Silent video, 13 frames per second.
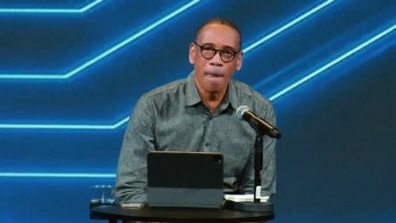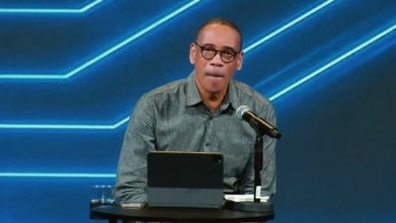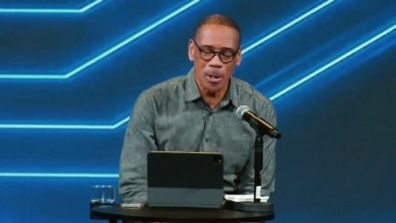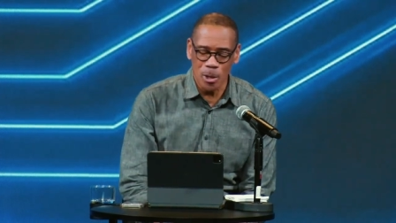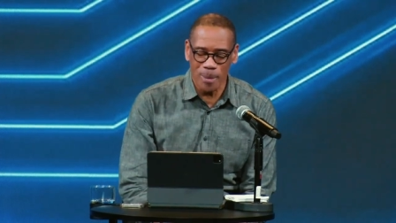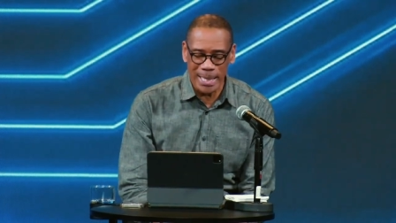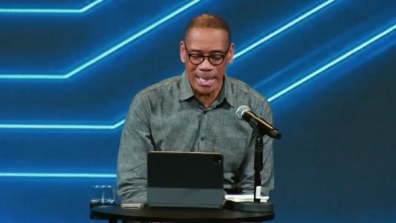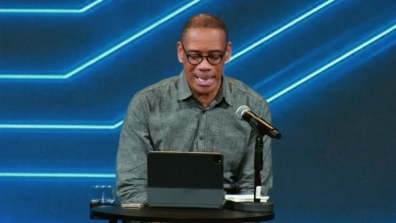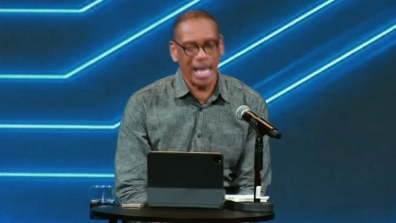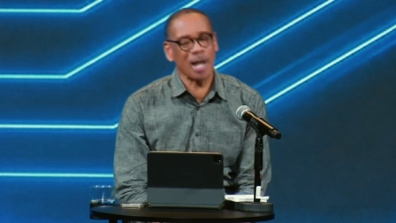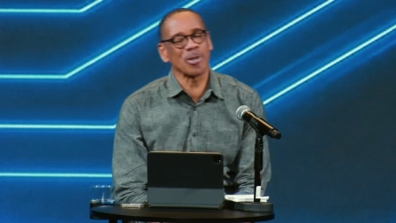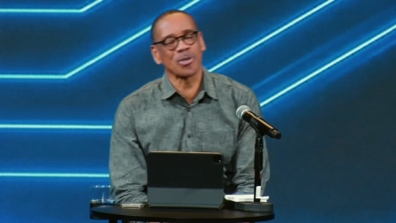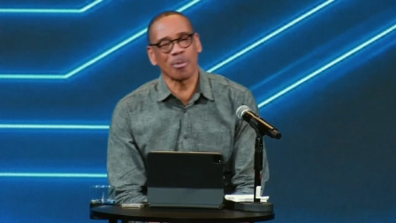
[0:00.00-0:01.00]
that nobody
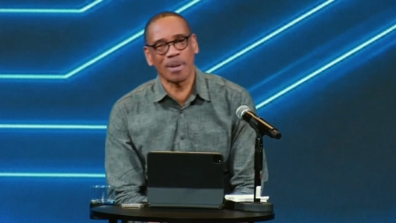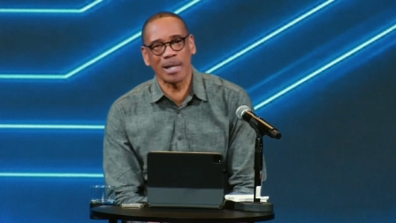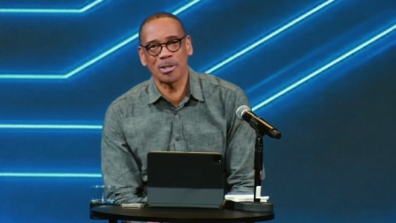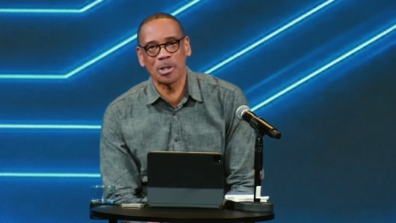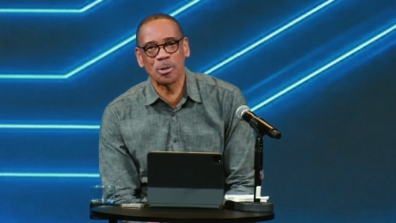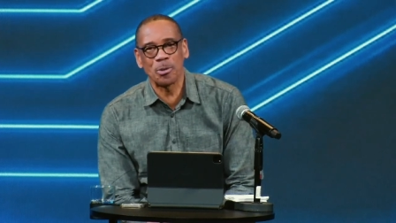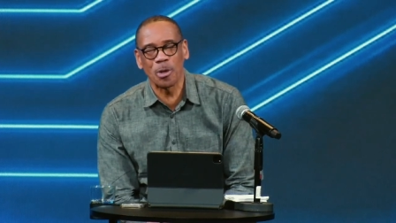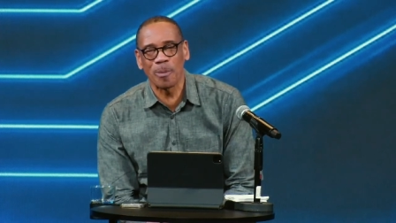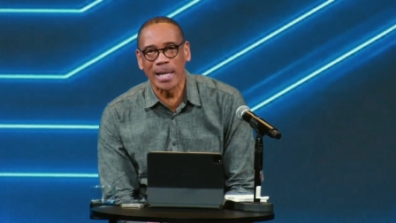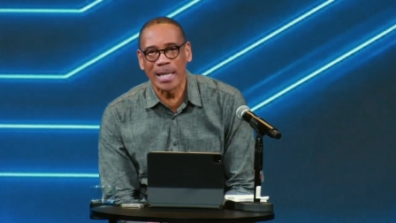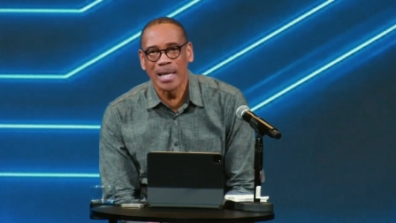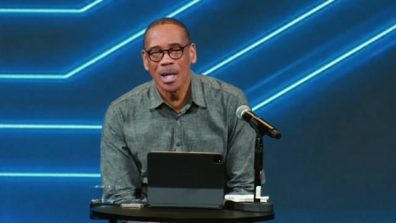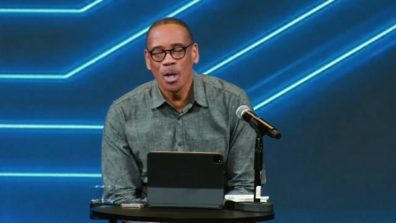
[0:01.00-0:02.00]
cares about you,
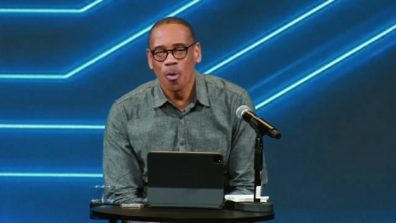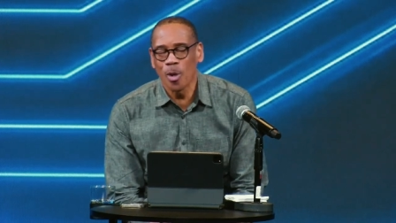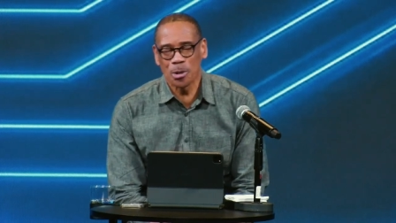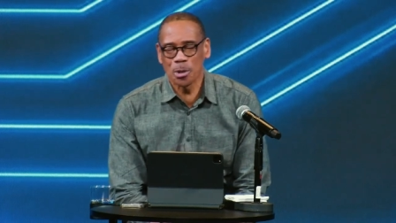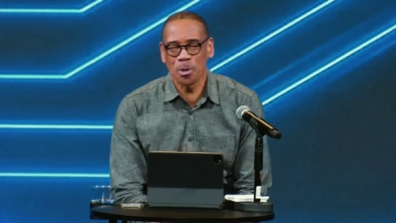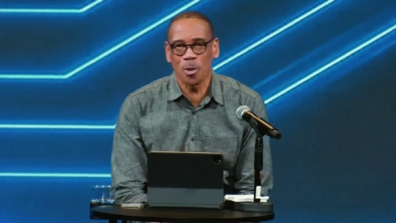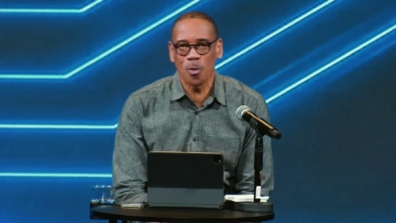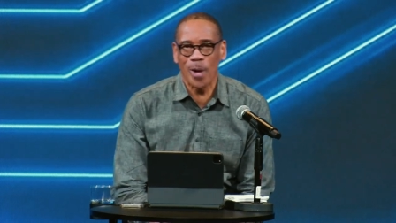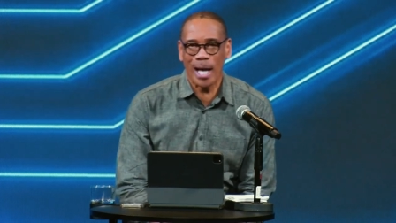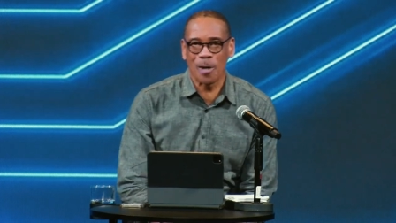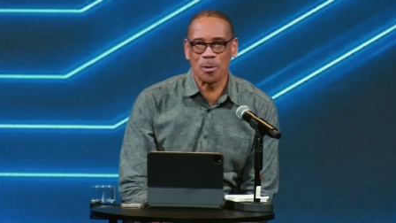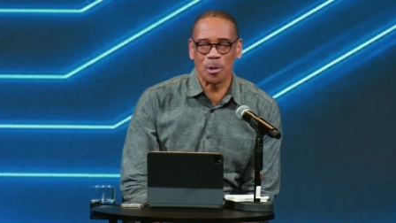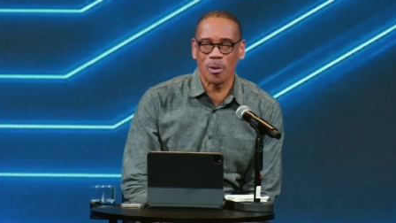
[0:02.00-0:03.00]
nobody wants you
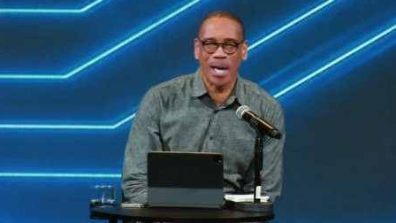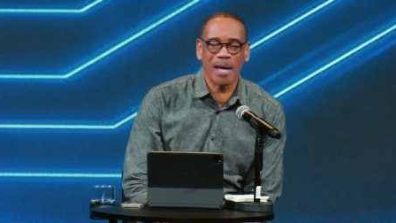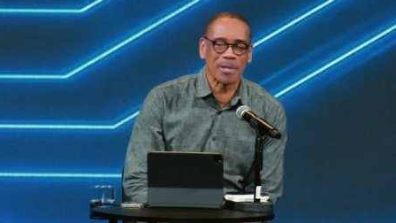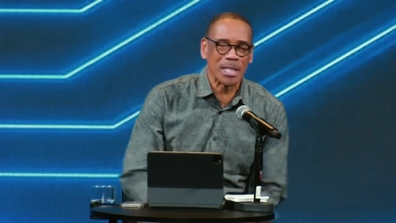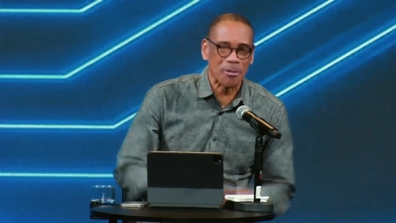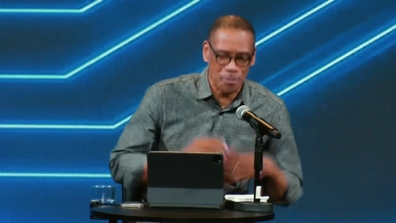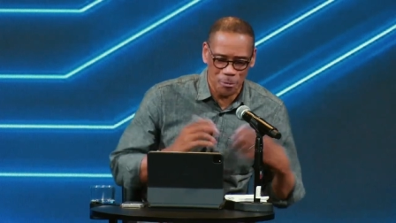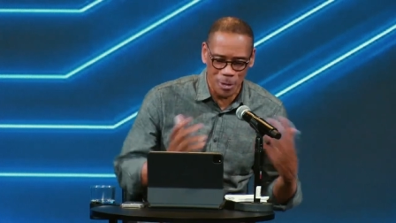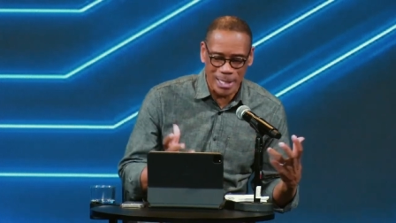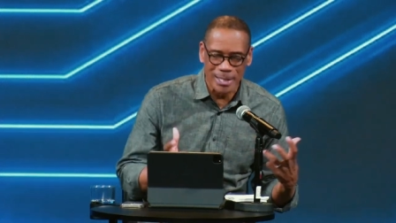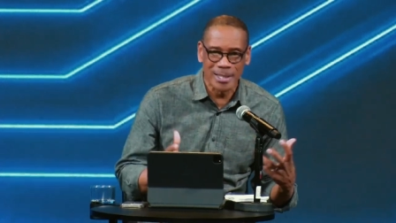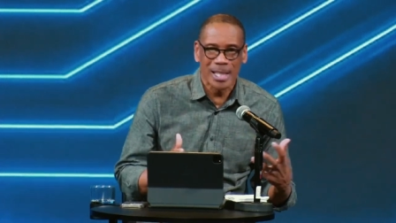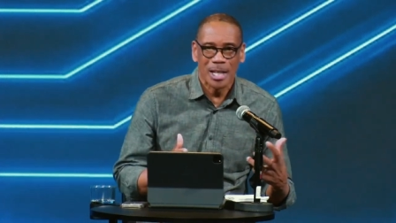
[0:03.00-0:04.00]
around, you don't have any
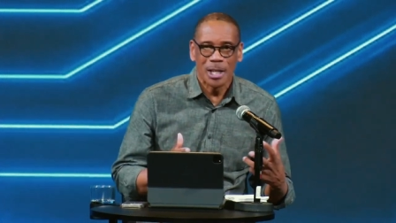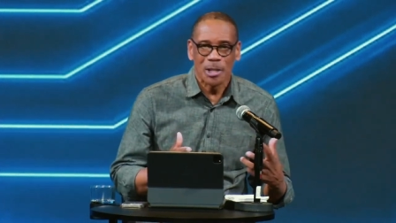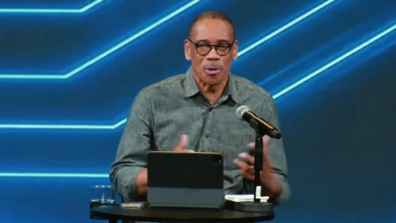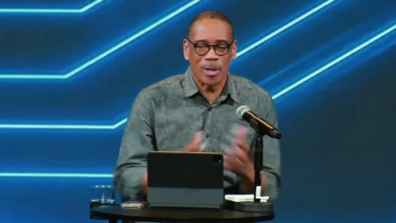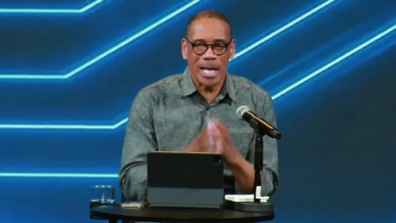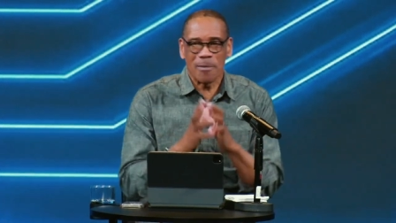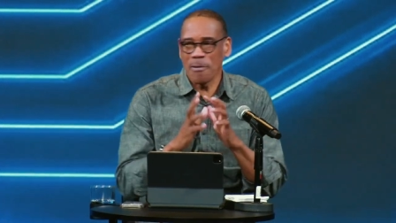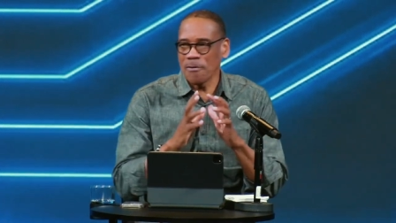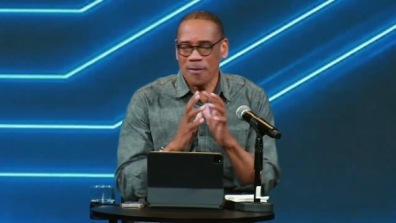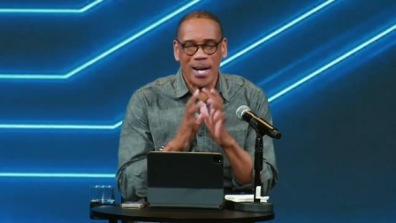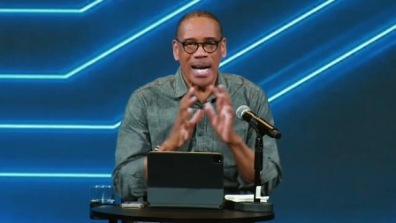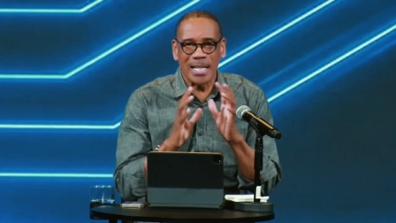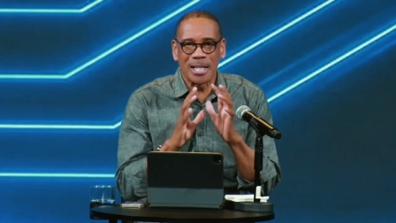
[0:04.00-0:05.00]
friends, you can't even
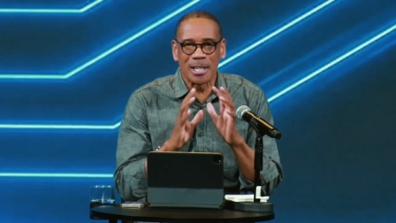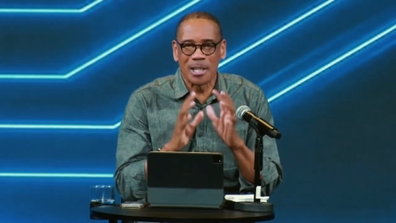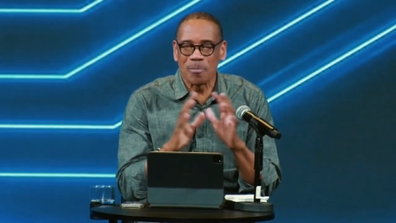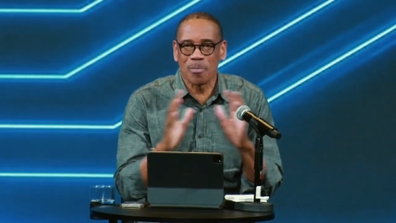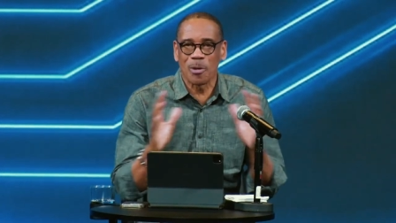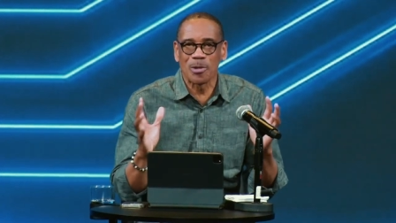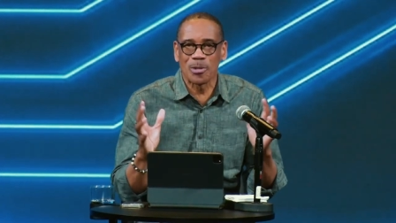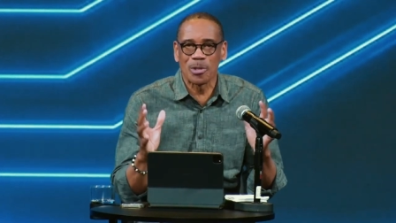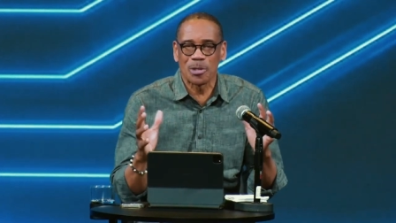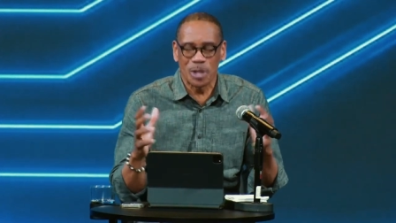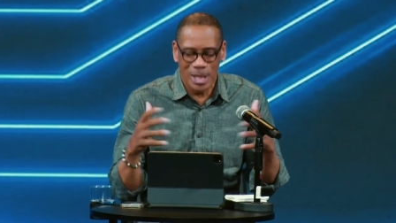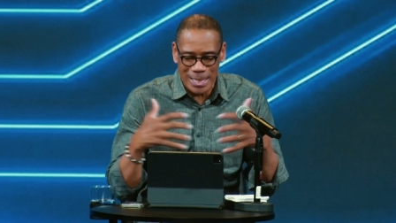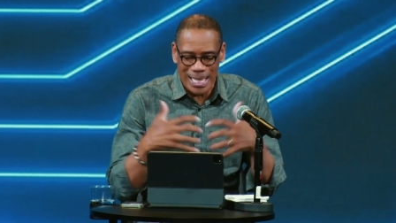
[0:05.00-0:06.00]
find a good person
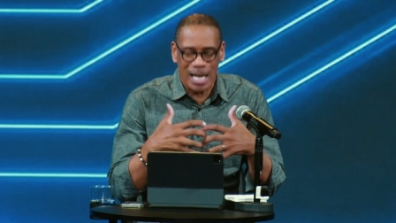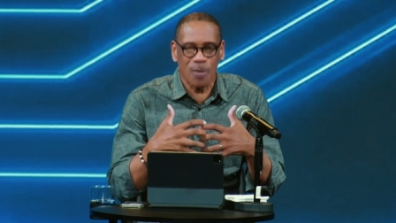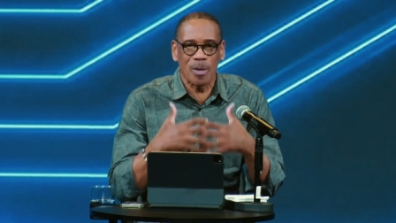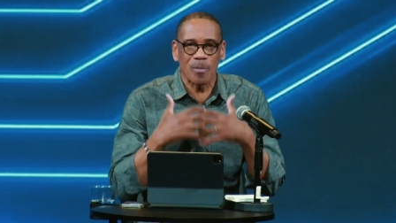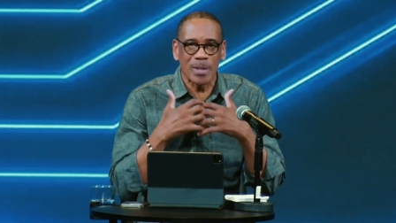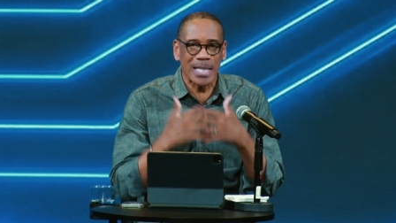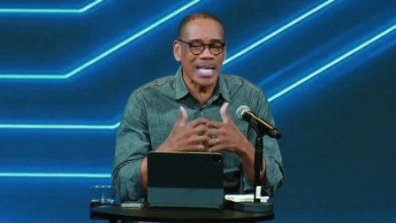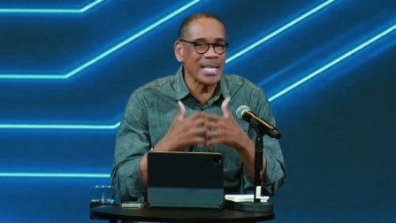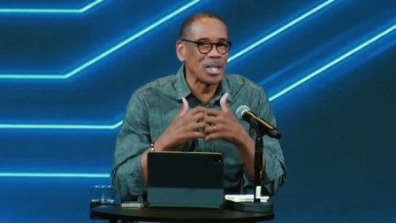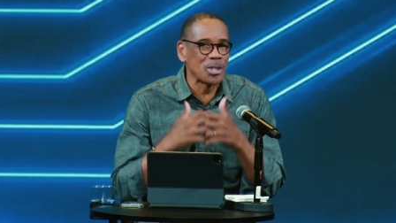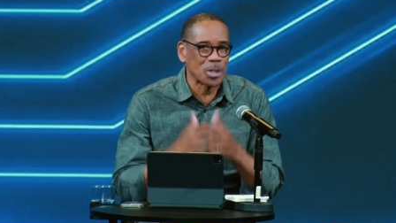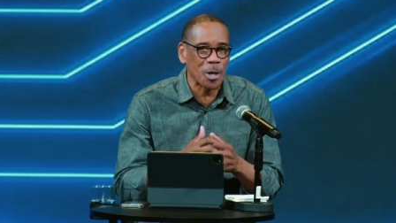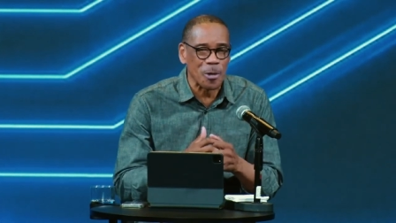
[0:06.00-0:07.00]
to connect with within
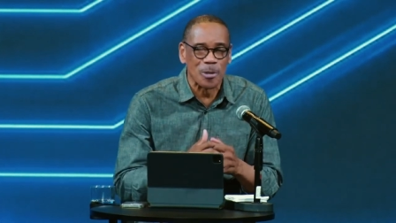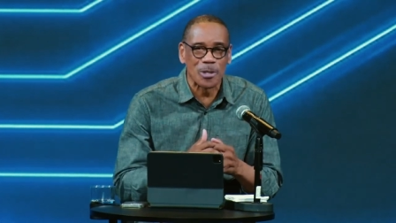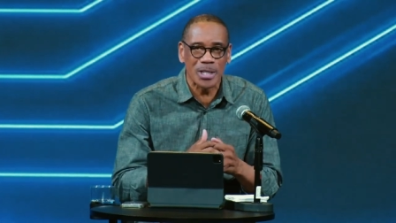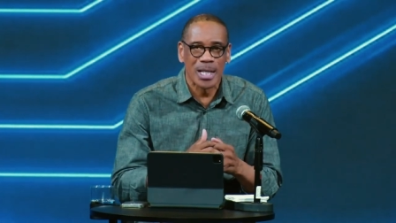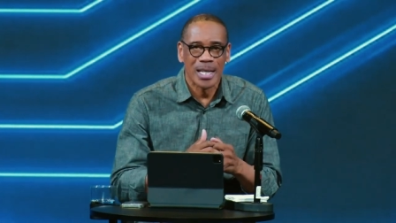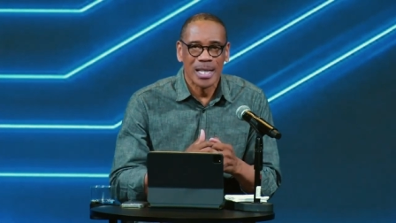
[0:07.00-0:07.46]
the church.